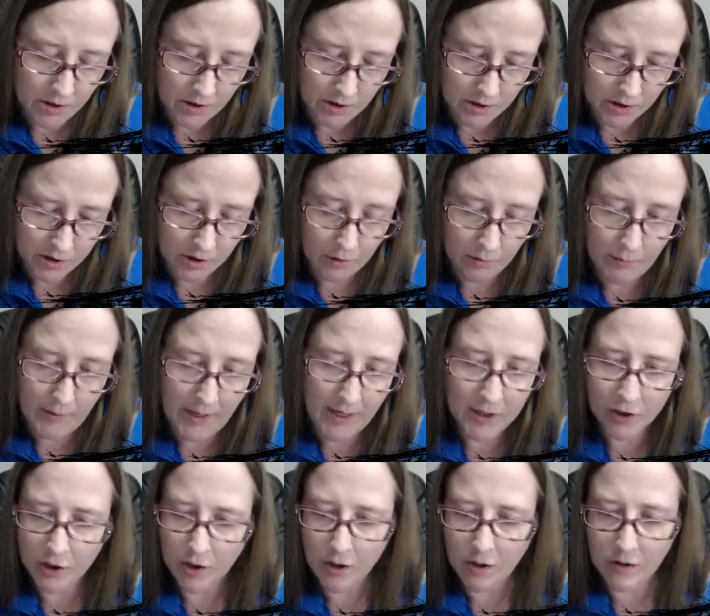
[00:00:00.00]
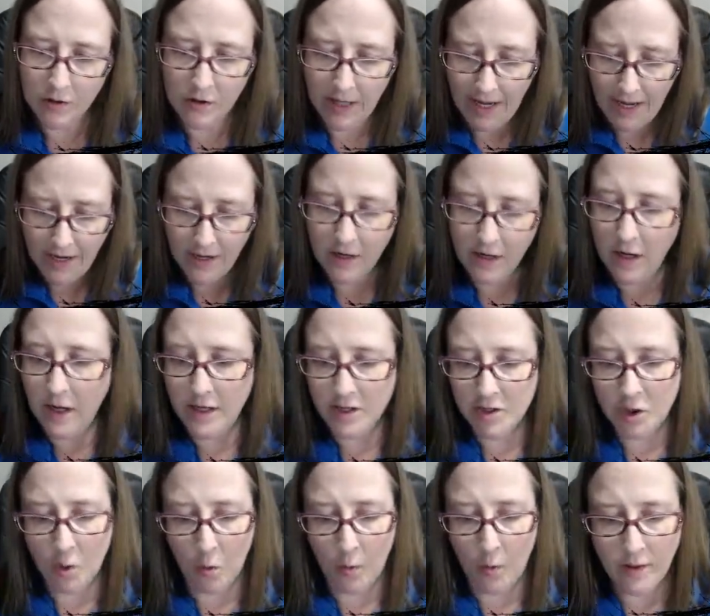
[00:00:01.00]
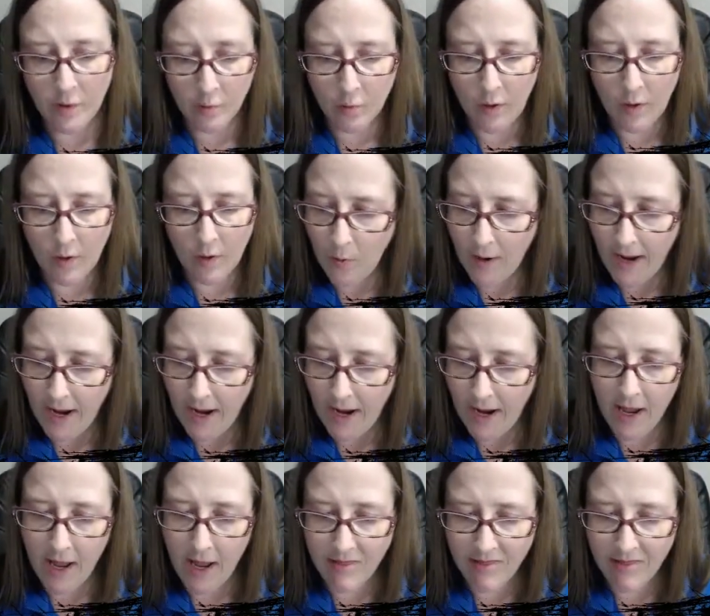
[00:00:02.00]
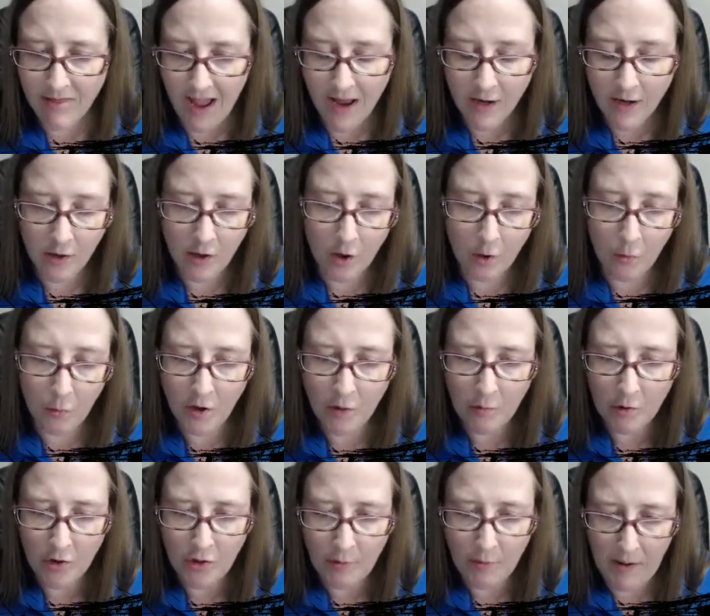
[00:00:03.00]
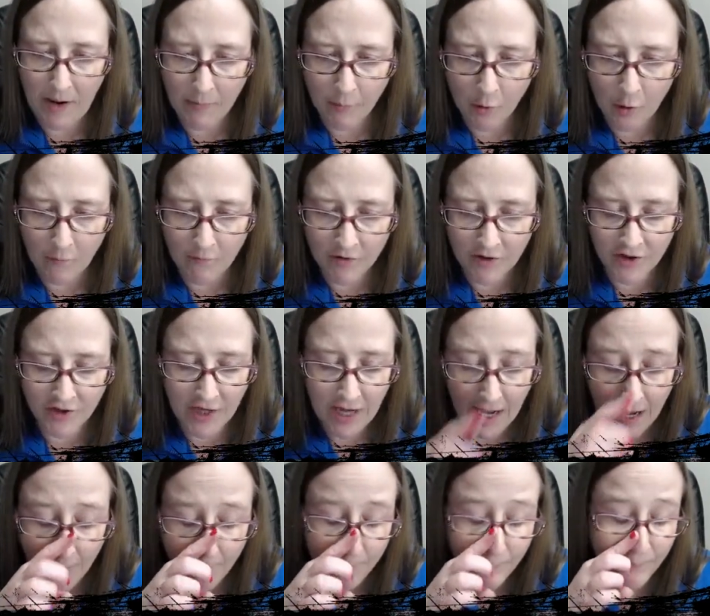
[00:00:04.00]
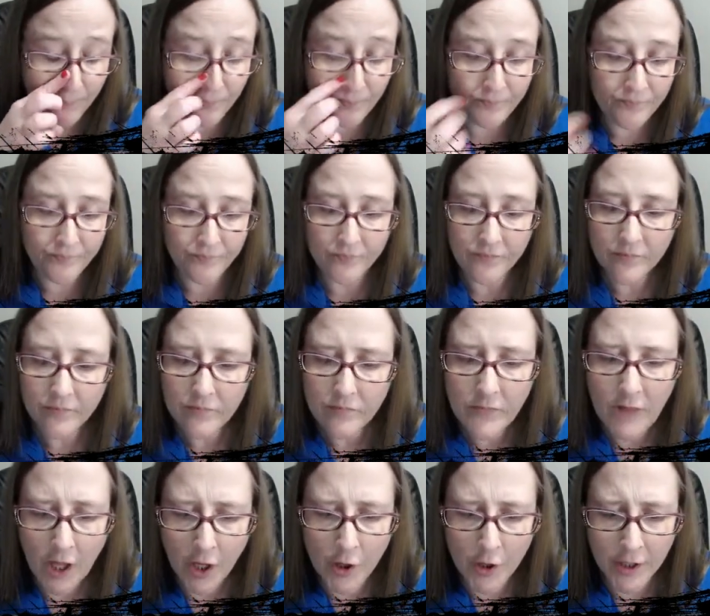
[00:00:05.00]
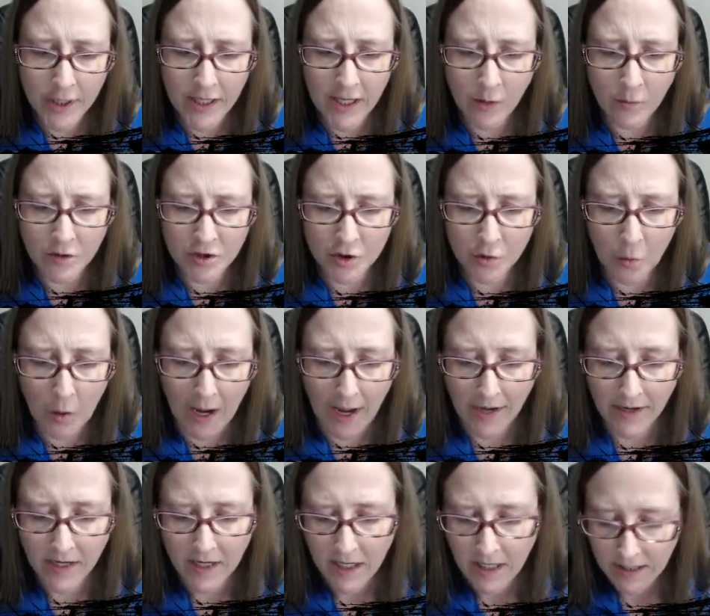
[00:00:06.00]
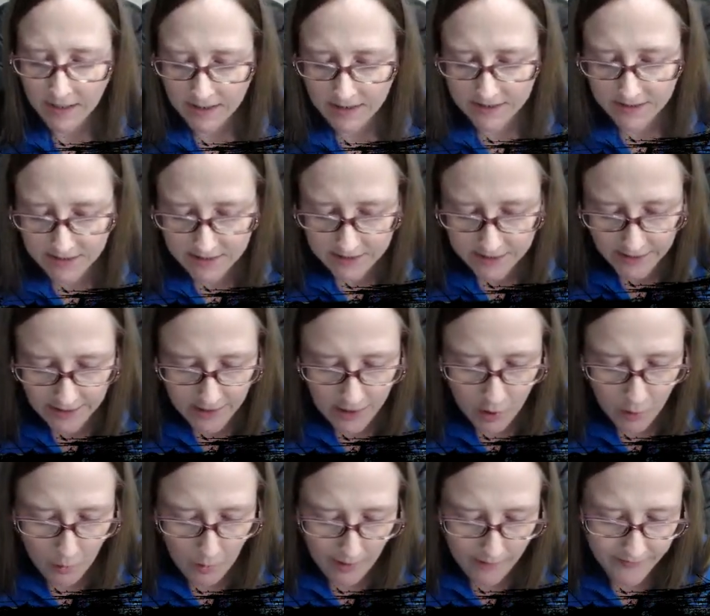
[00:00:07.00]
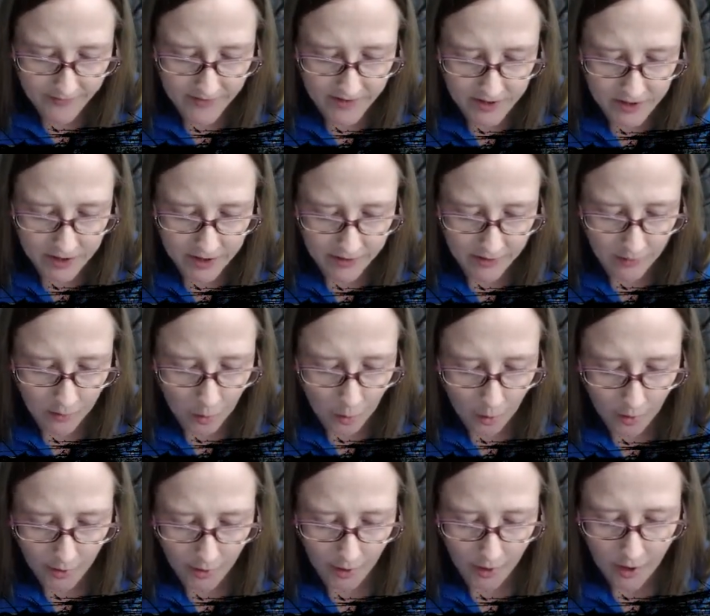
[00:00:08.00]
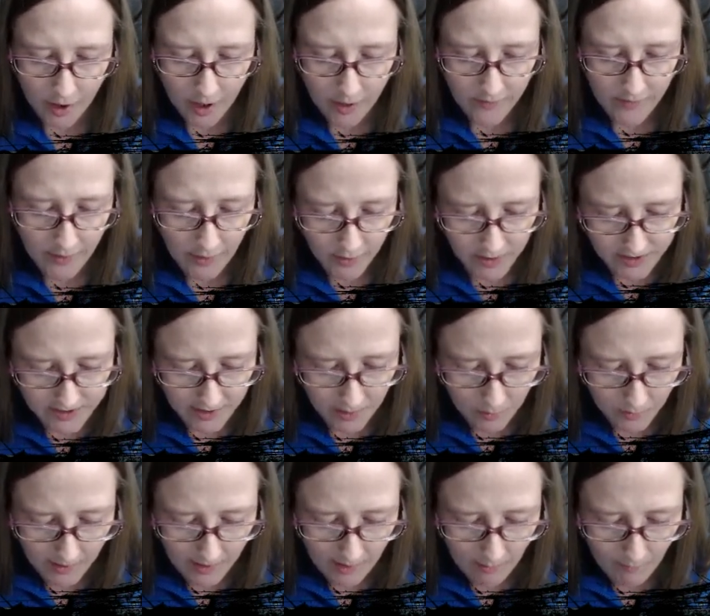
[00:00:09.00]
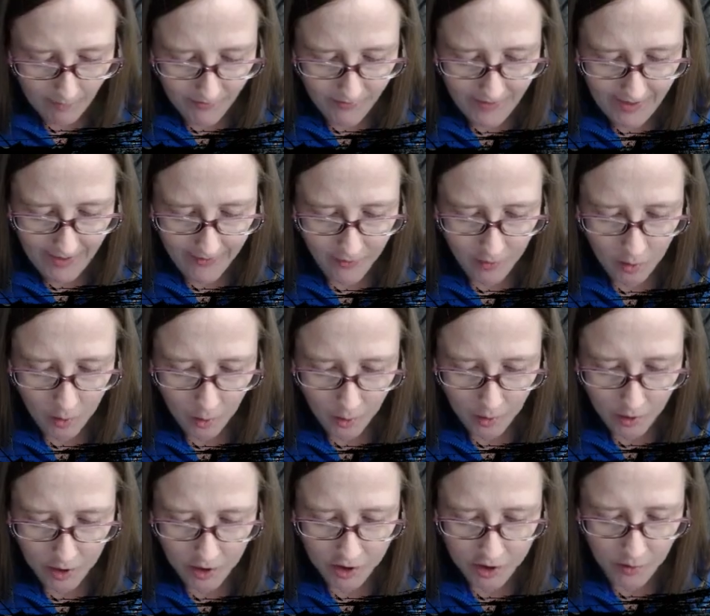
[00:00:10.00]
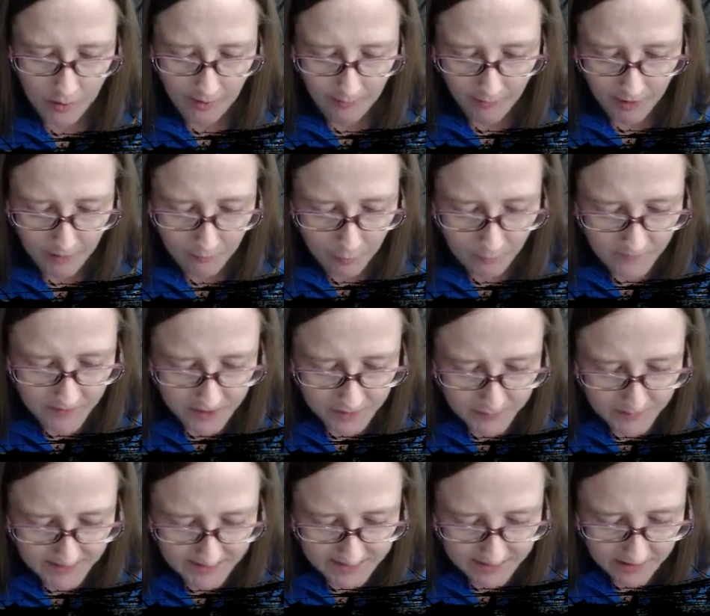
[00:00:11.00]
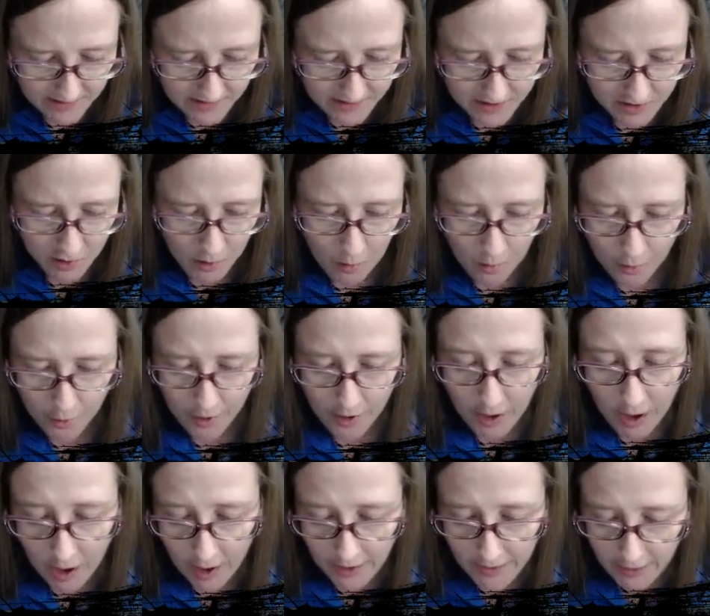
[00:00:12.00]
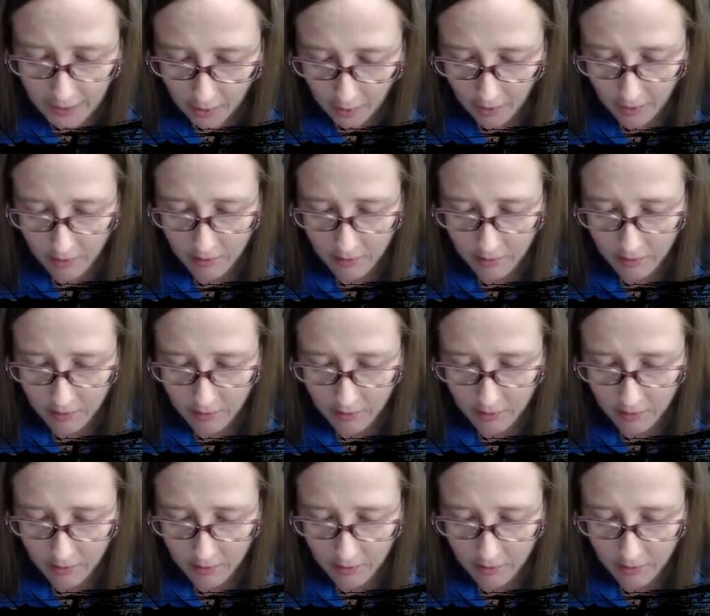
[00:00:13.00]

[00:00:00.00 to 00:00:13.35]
to make sure that it's going the right way, and that, you know, when you put the paper over the top, you're going to get what you want. Because let's say you want this in the corner. Then you can say, okay, I want that in the corner, so I'm going to move this piece into this corner and cut here.